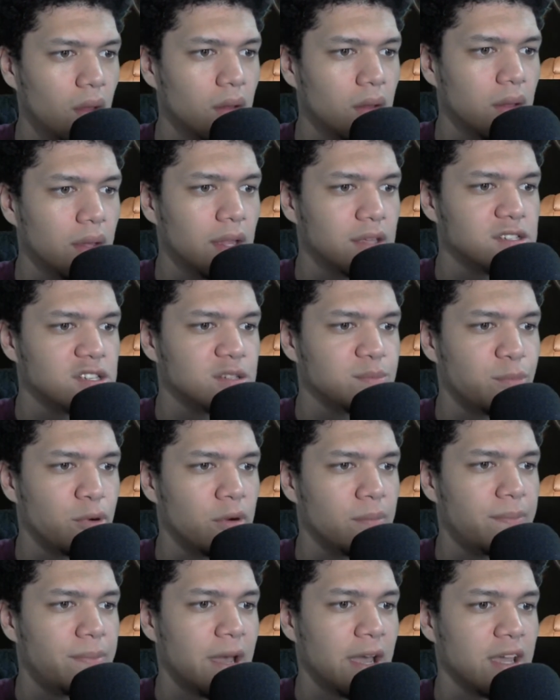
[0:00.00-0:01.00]
It has
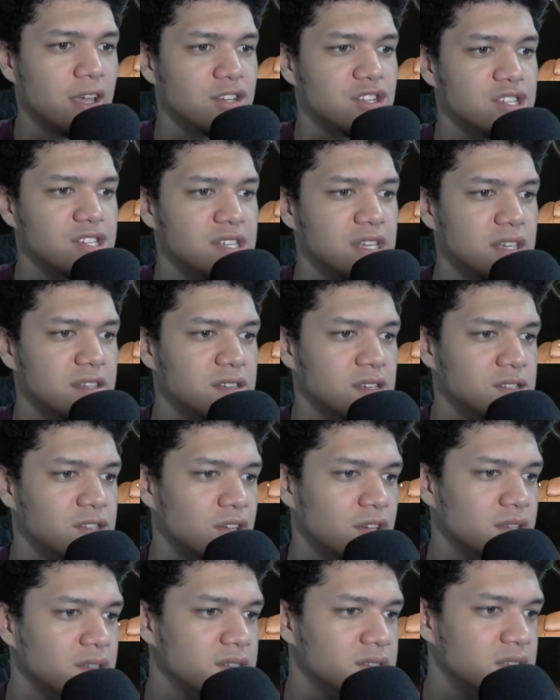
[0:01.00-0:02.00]
sport package seats. As you
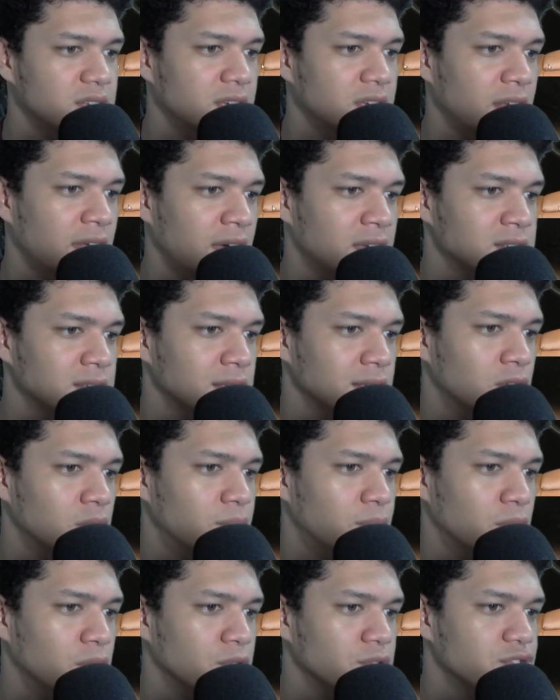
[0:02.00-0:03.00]
can see, it has a little
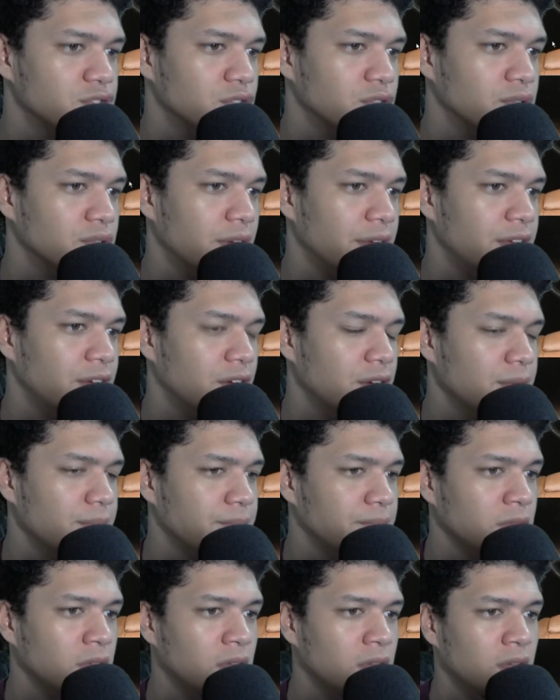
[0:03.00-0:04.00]
bolster right here.
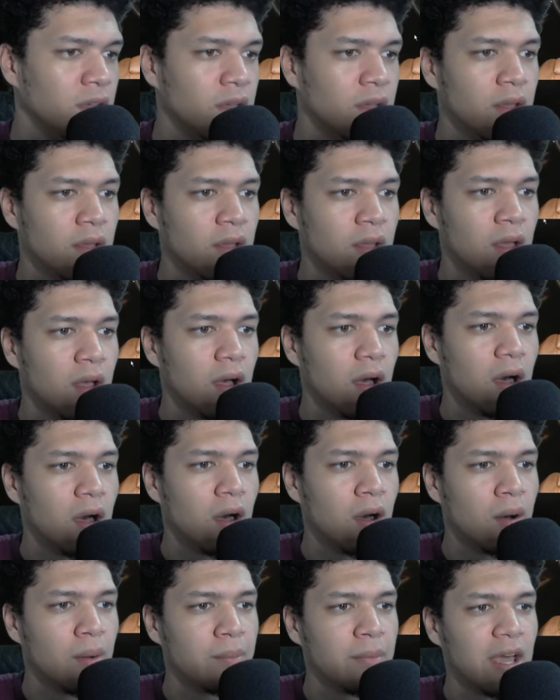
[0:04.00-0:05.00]

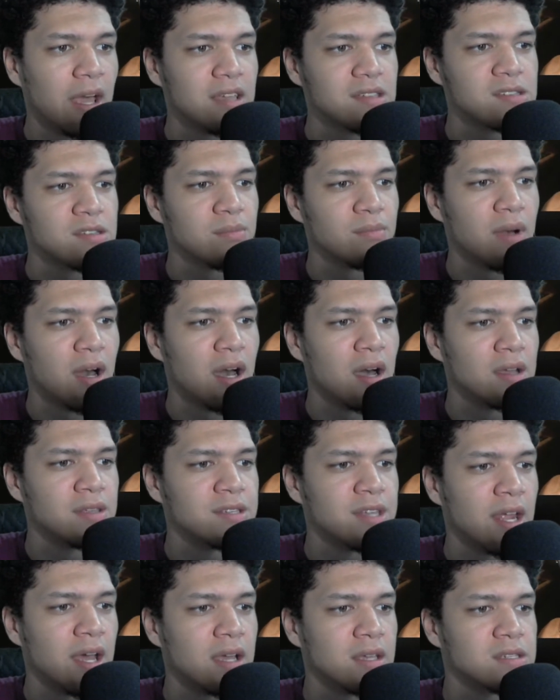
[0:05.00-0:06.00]
Has some mods.
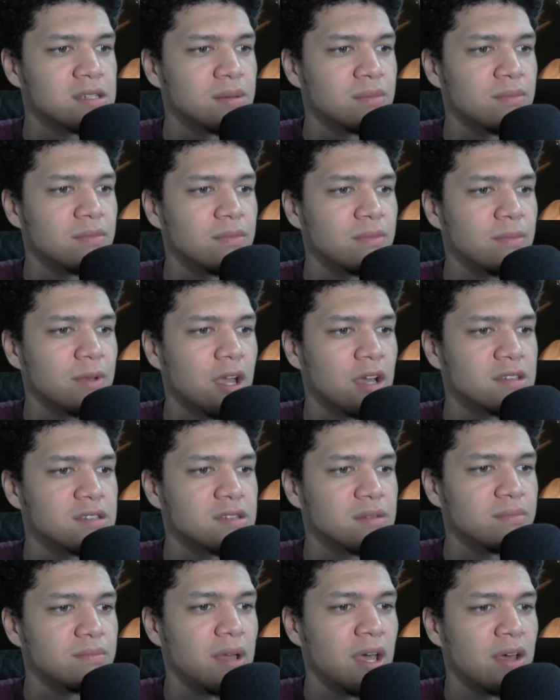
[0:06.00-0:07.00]
It has some
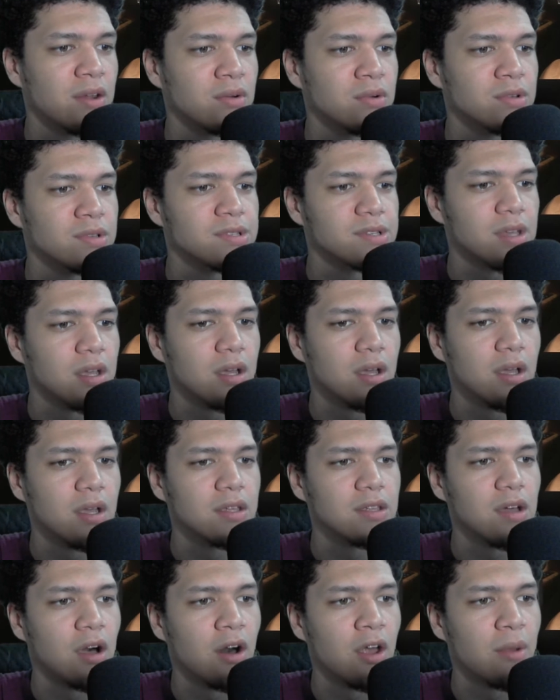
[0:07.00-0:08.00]
custom pedals.
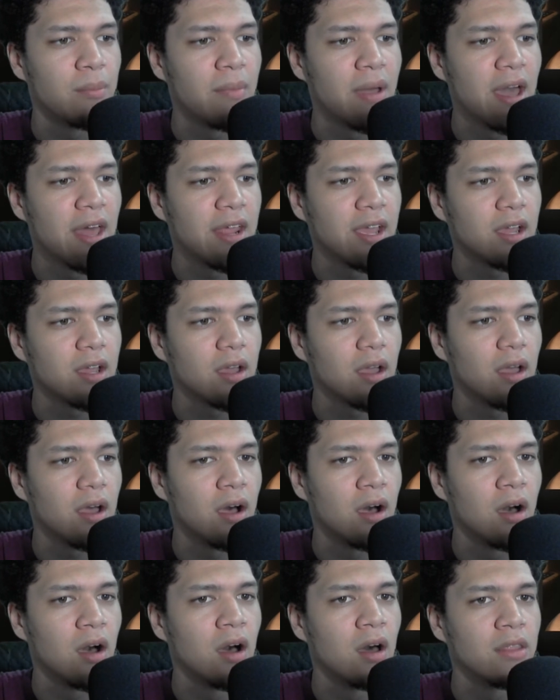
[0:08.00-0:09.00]
Automatic.
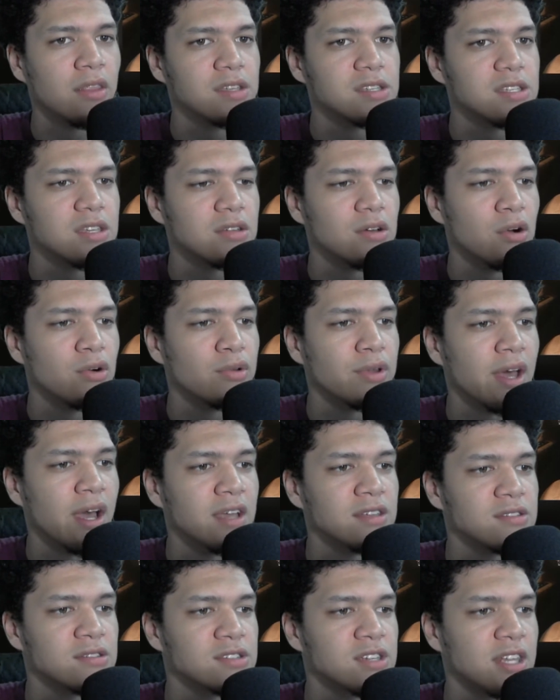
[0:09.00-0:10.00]
This is an
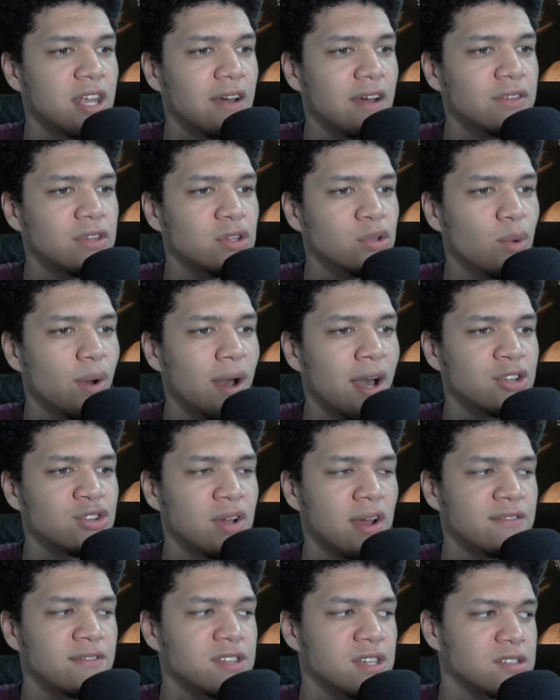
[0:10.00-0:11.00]
09, so it's going to have the new
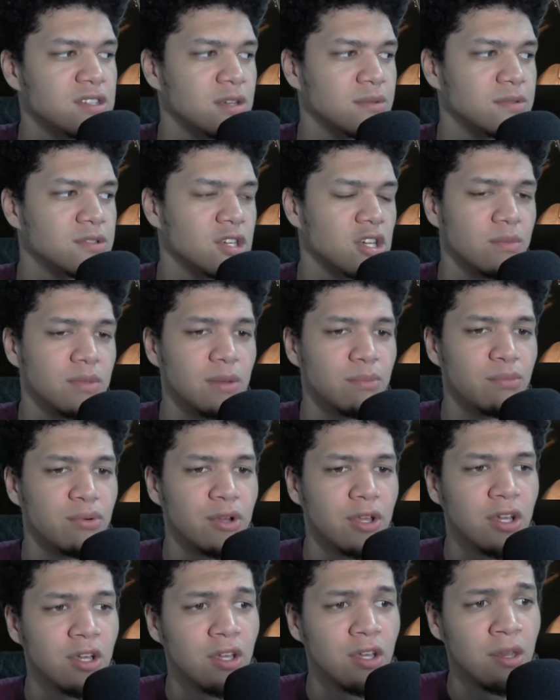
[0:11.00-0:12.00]
iDrive system. It's going to be
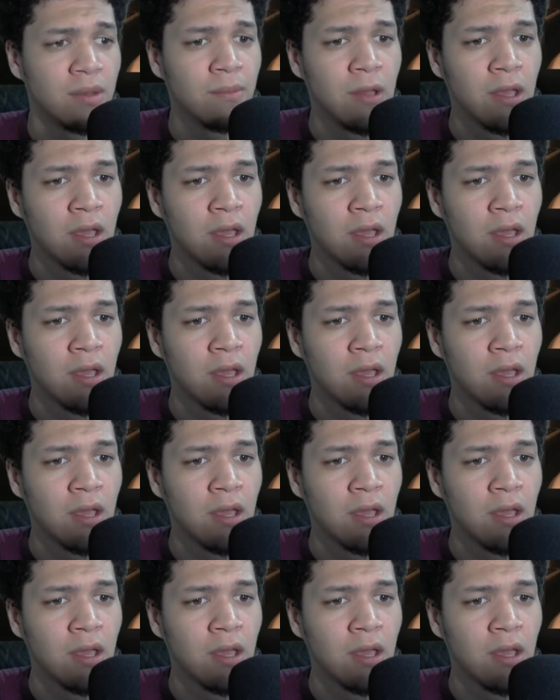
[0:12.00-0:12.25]
pretty good.